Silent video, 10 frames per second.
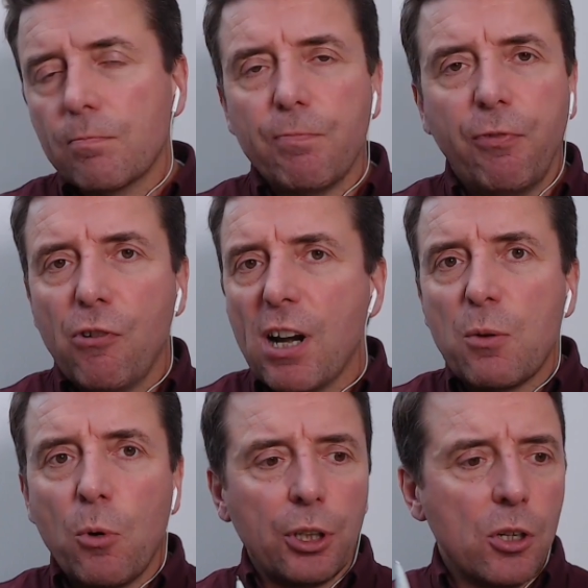For
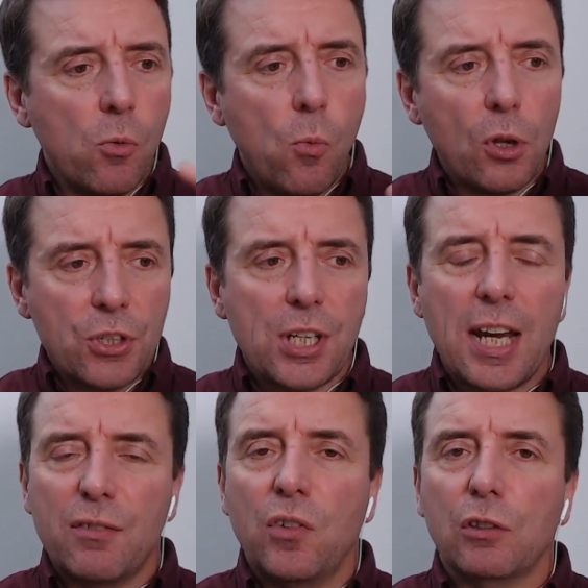anyone who wants to
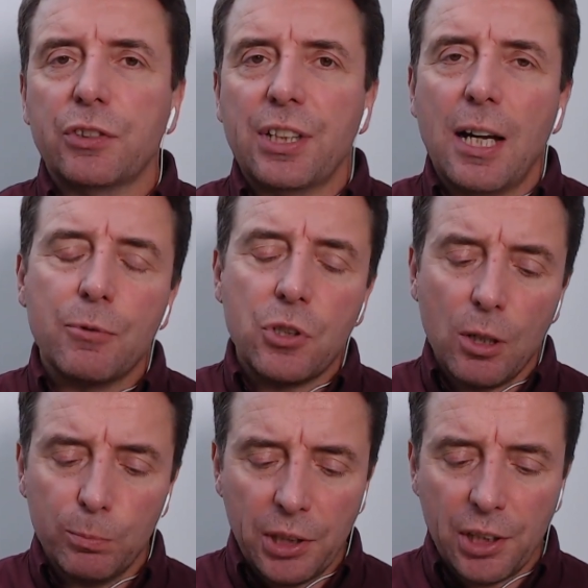get involved in that,
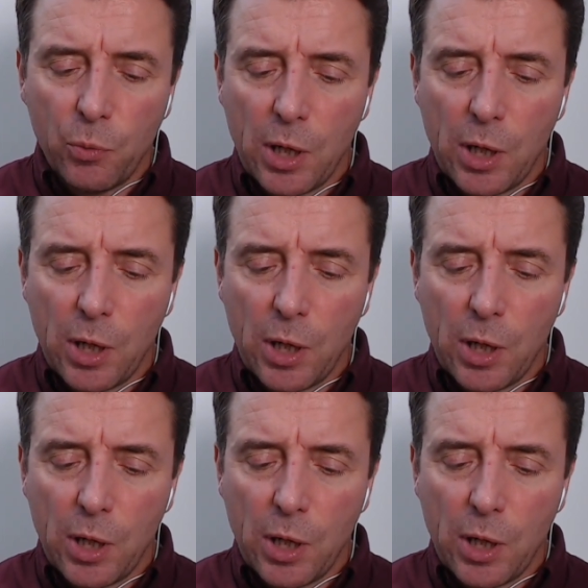jump on our